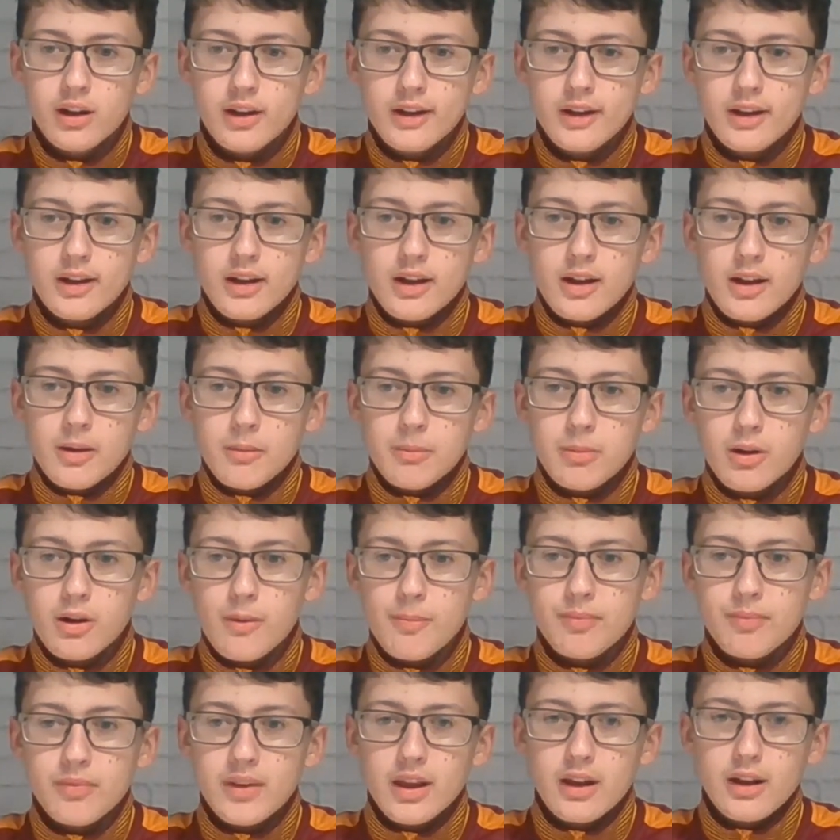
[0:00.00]
But
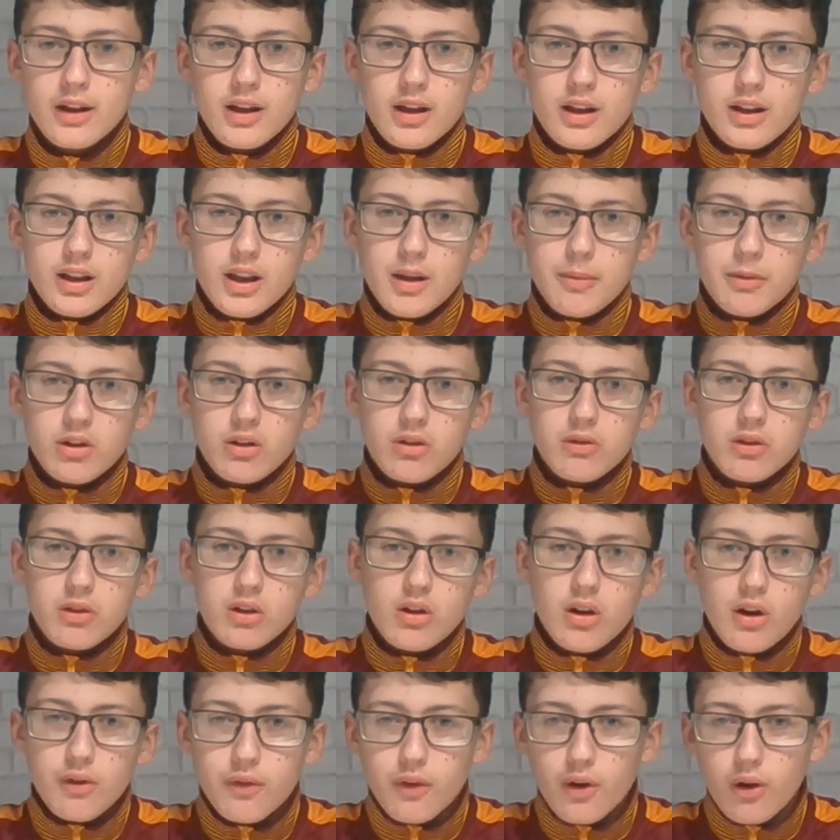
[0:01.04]
let me know what your
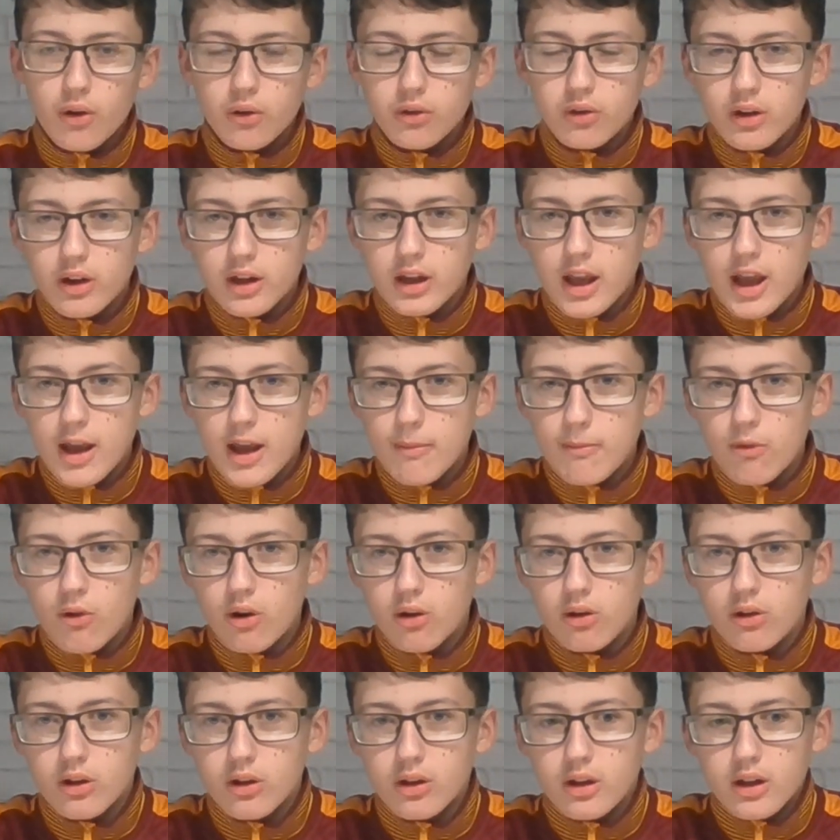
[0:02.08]
thoughts on the game were.
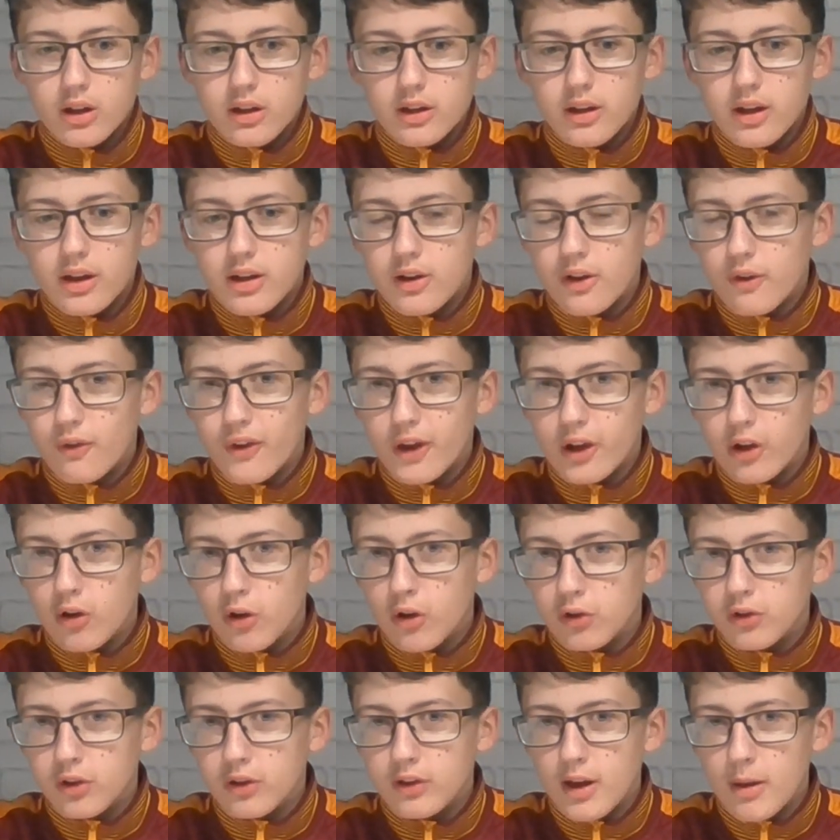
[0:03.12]
Did you think
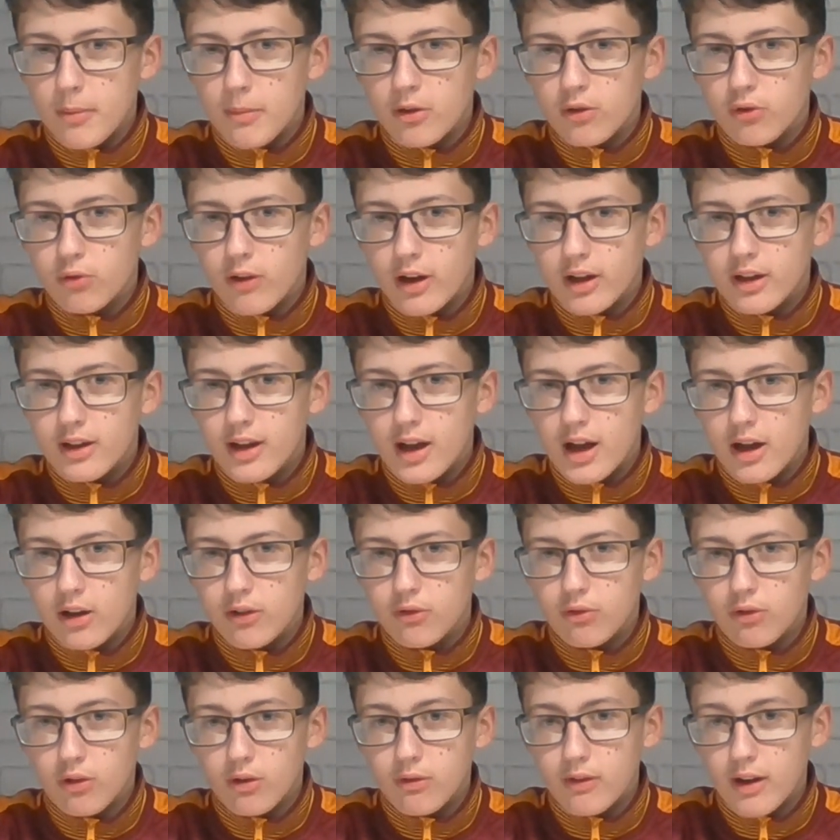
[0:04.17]
Osadebi's red card were a
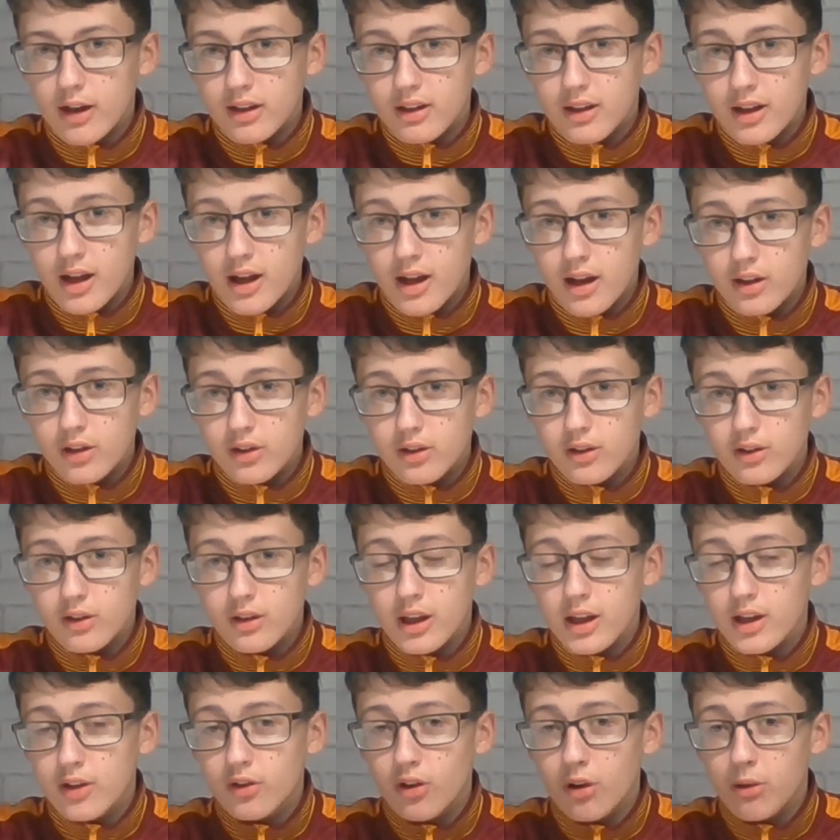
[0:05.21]
red card? Lee
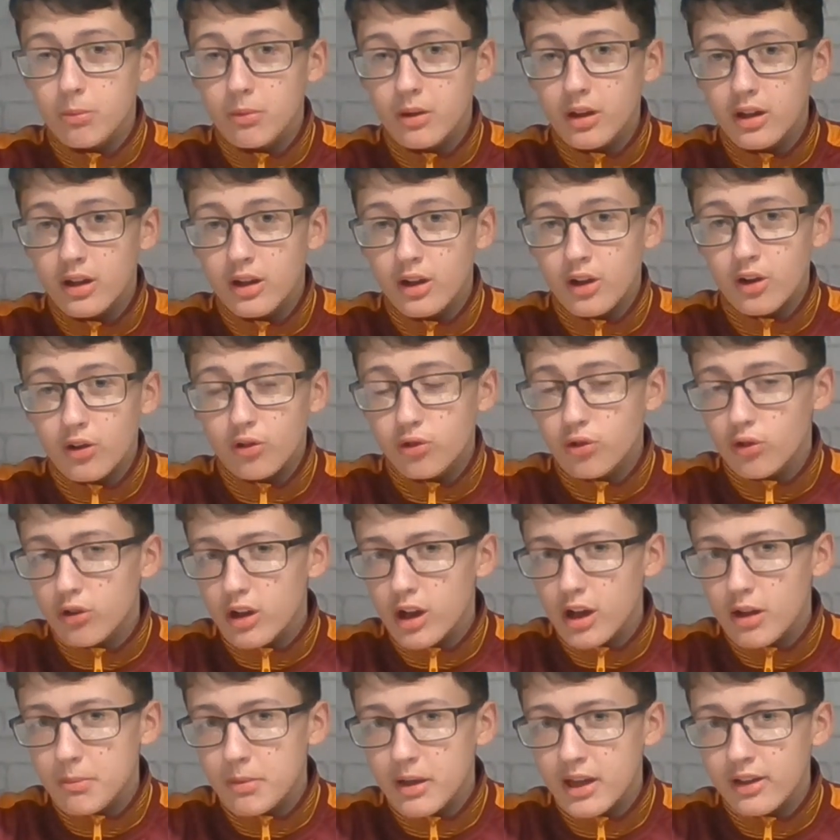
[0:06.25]
Tomlin, should he have been
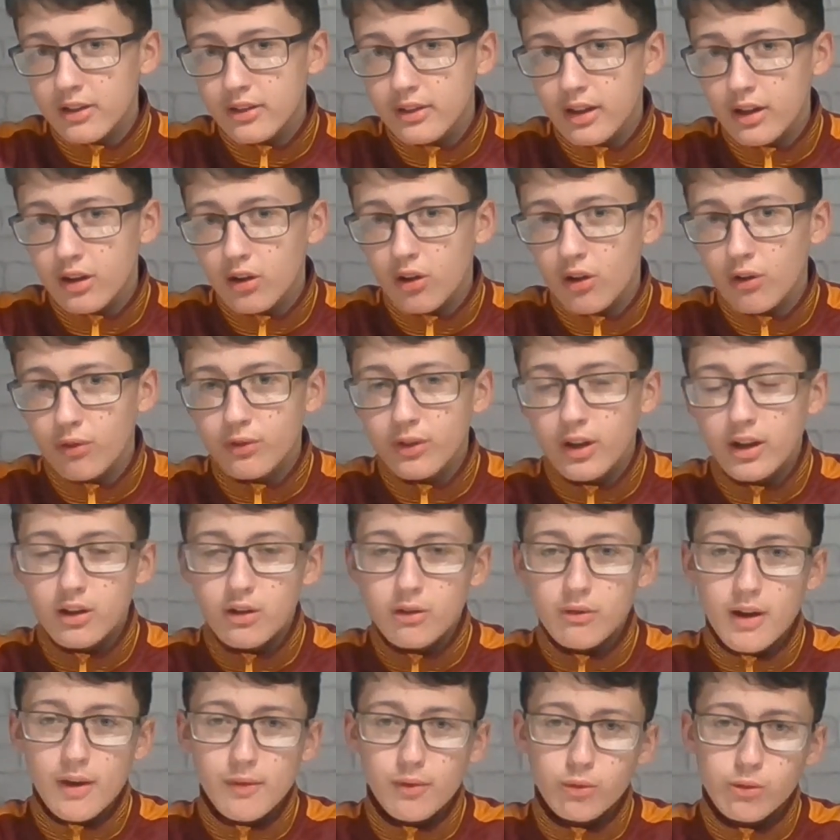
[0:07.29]
sent off? Did the
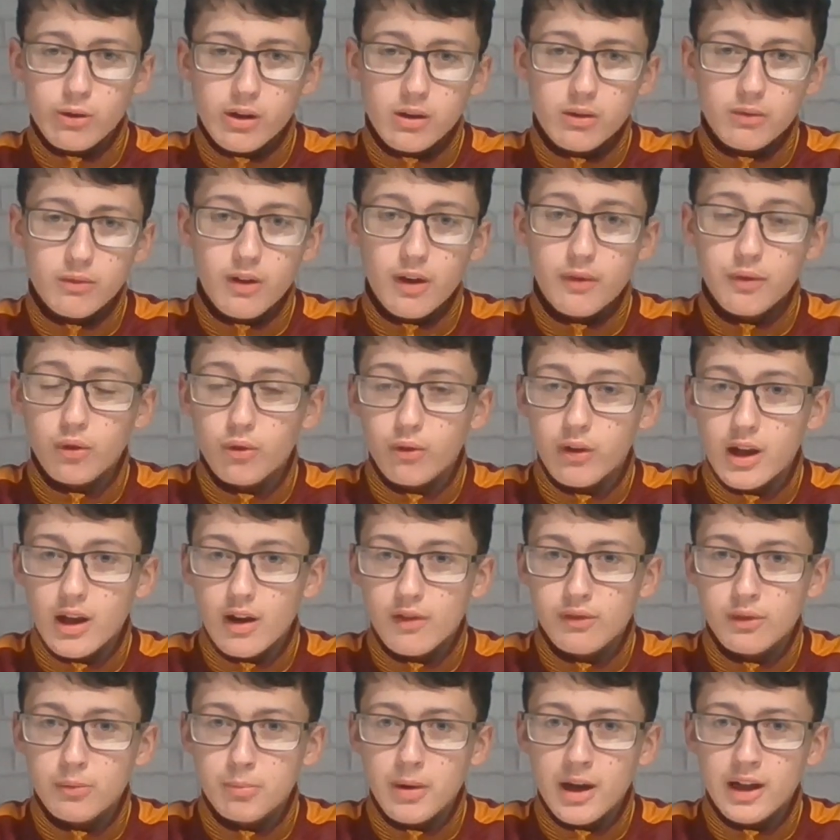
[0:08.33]
referee have a
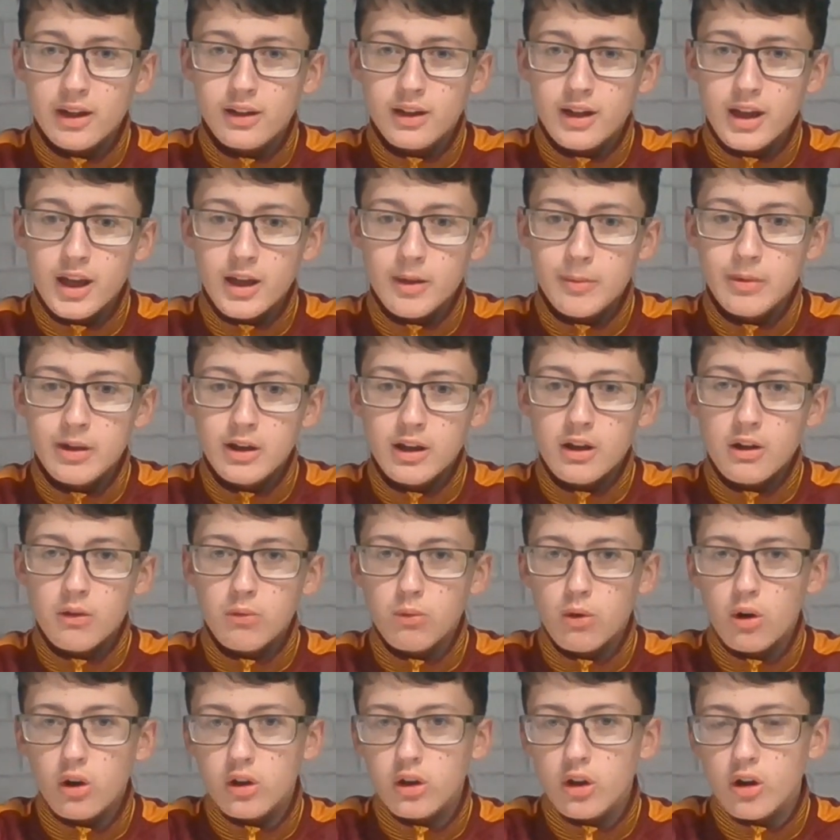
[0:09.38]
bad game? What are
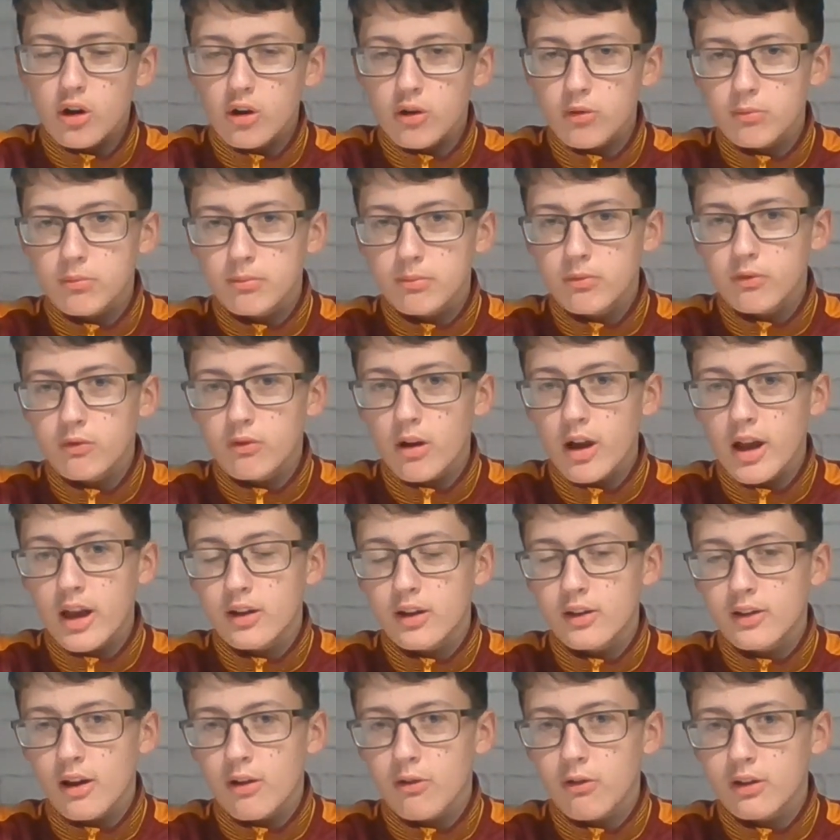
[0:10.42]
your ratings out of
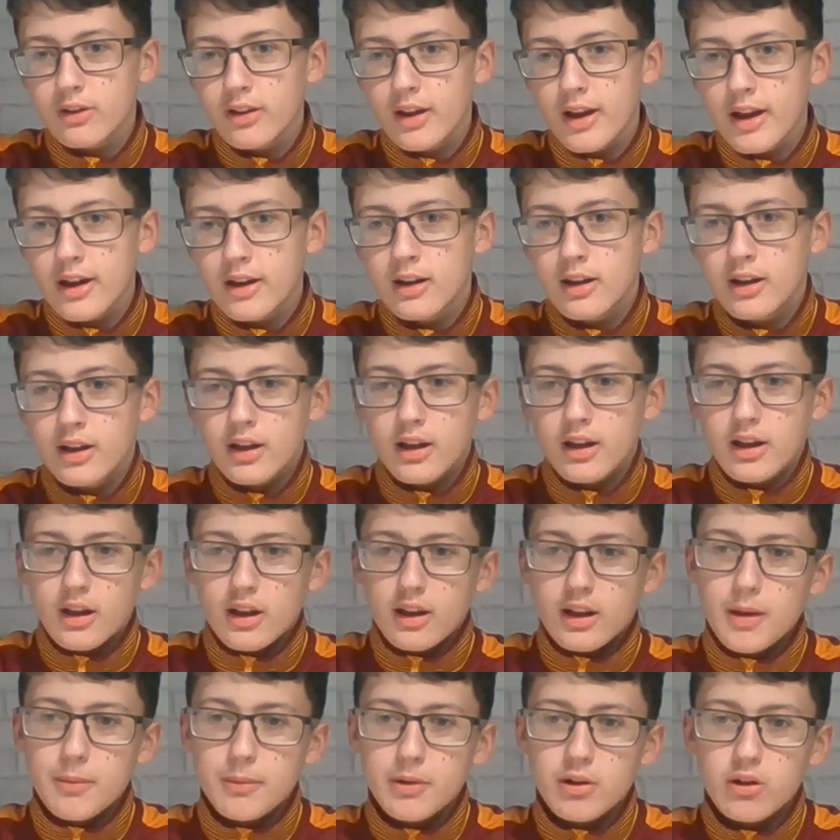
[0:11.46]
10? Let me
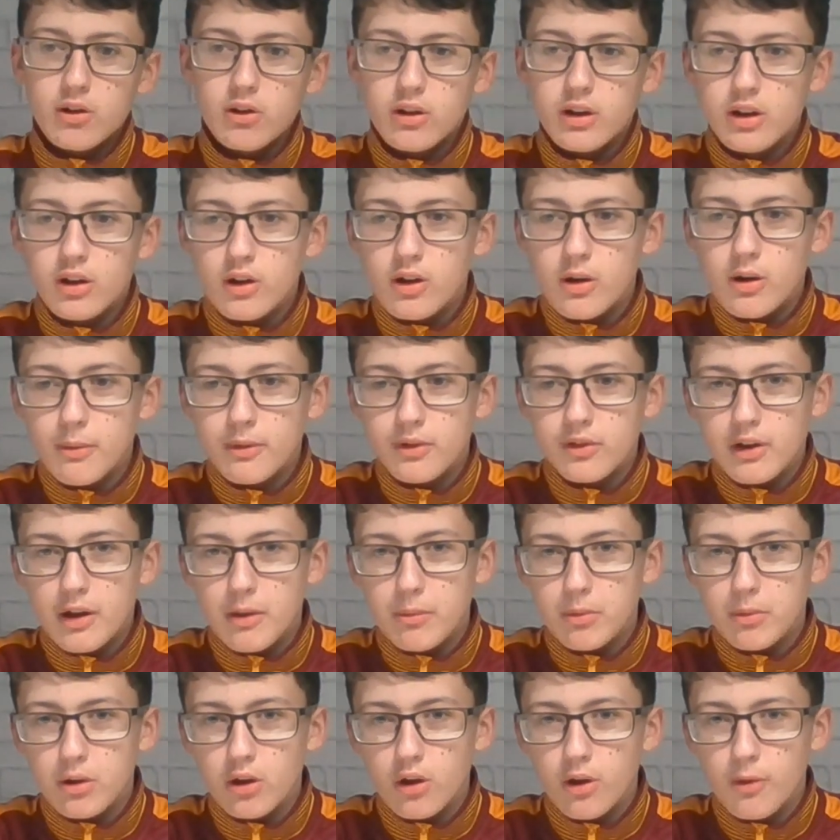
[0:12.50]
know in the comments down below.
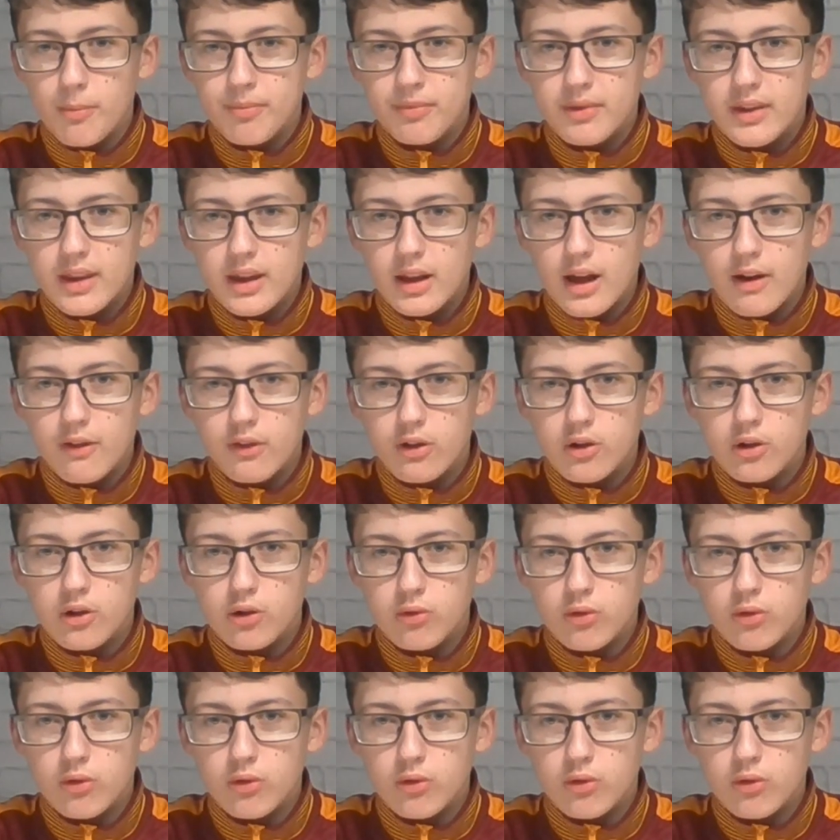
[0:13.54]
Have a good one.